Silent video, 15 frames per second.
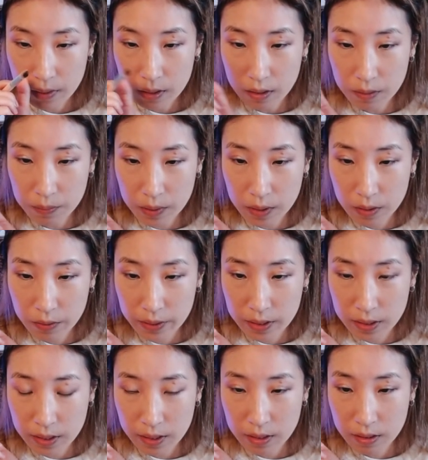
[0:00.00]
I'm
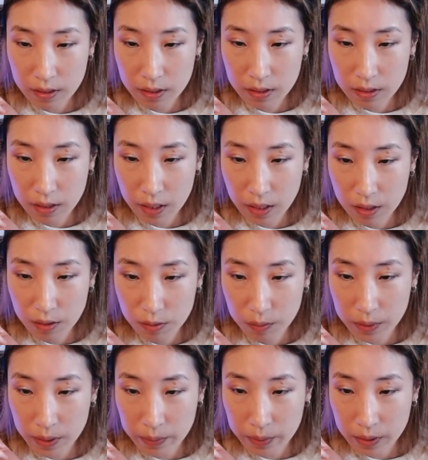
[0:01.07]
always thinking
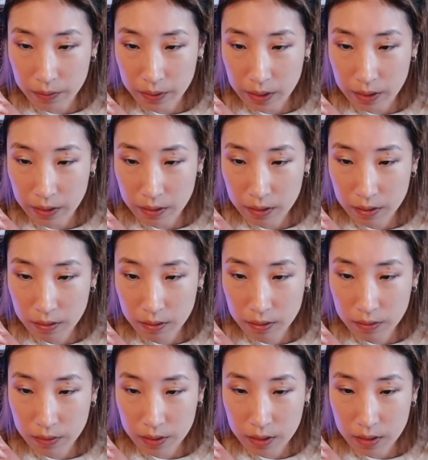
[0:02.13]
from Heba when I
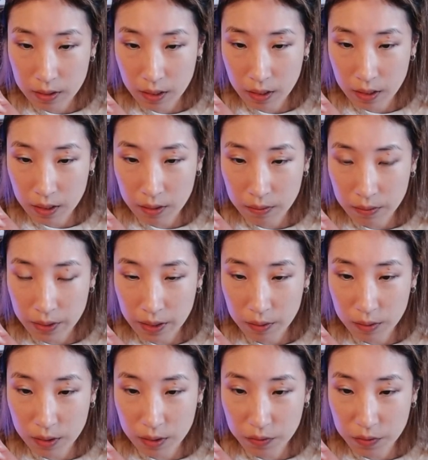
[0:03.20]
was saying it with how
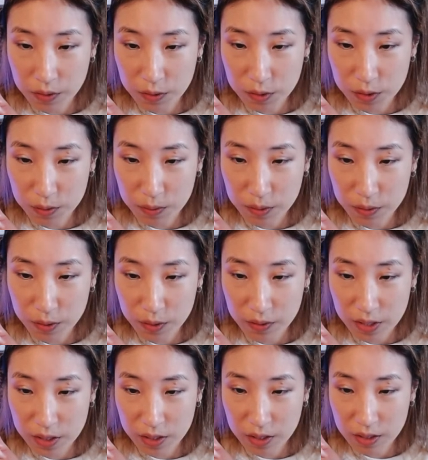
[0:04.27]
confused you were with
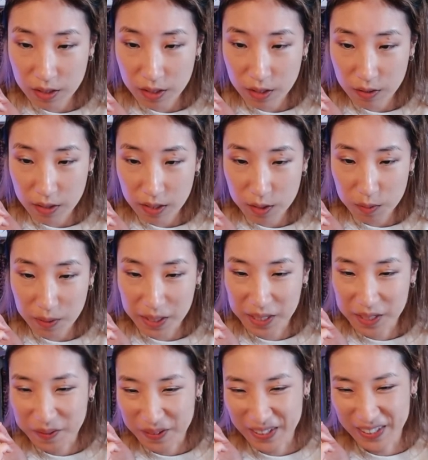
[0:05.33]
directions and you asked why